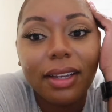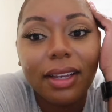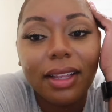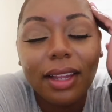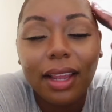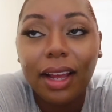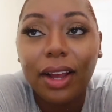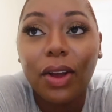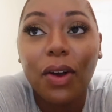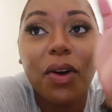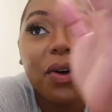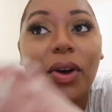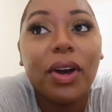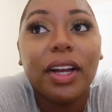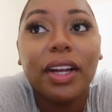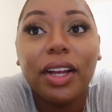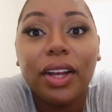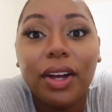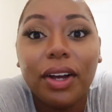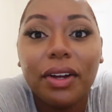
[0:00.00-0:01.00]
like
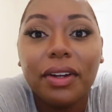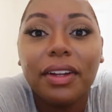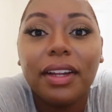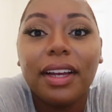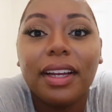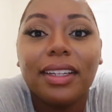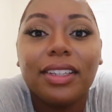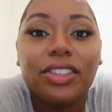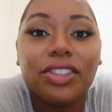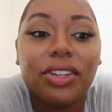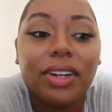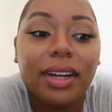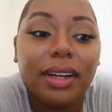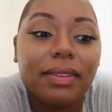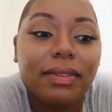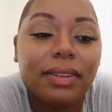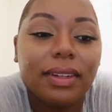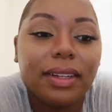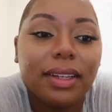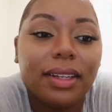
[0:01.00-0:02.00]
on go like
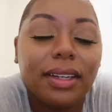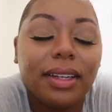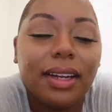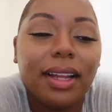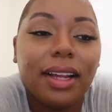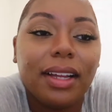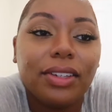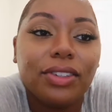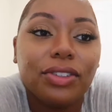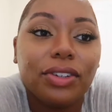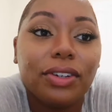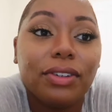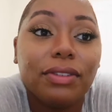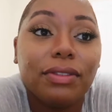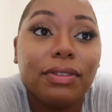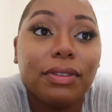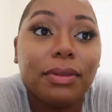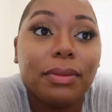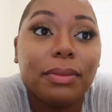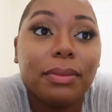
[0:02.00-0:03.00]
traveling. I drove
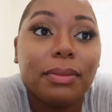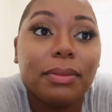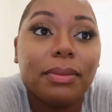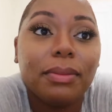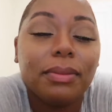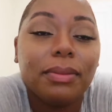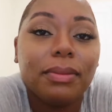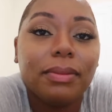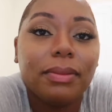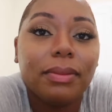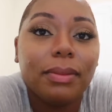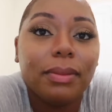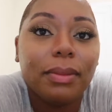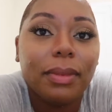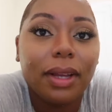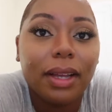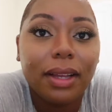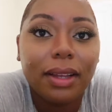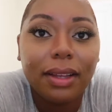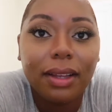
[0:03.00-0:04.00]
from
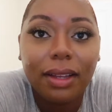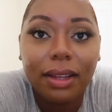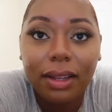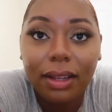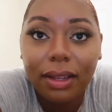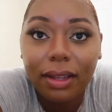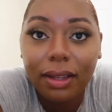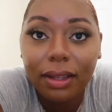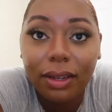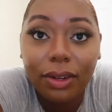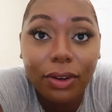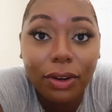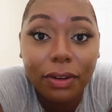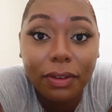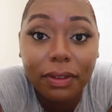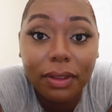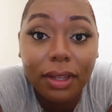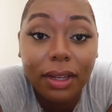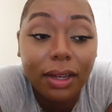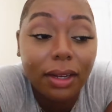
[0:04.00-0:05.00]

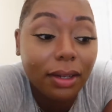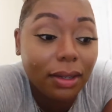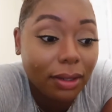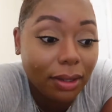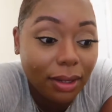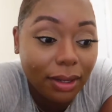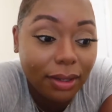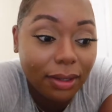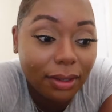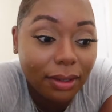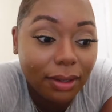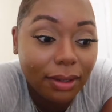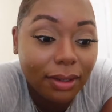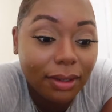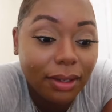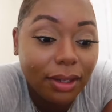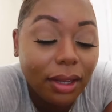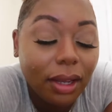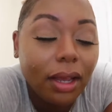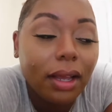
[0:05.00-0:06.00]
North Carolina
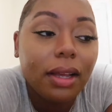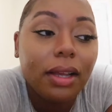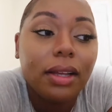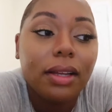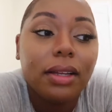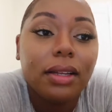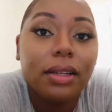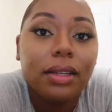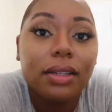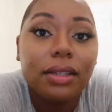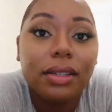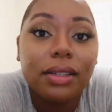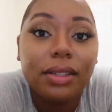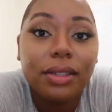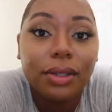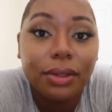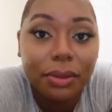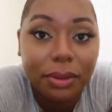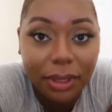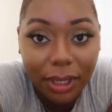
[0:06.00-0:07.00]

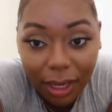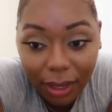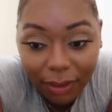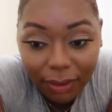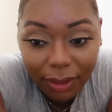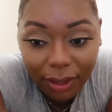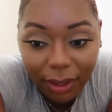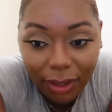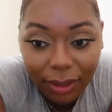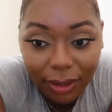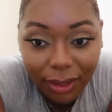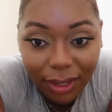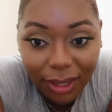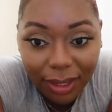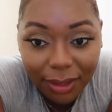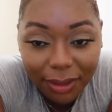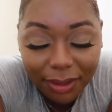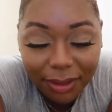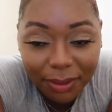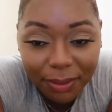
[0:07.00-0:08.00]
to South
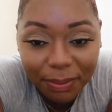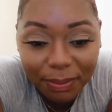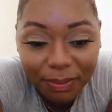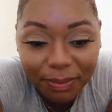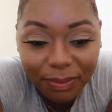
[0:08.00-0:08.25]
Carolina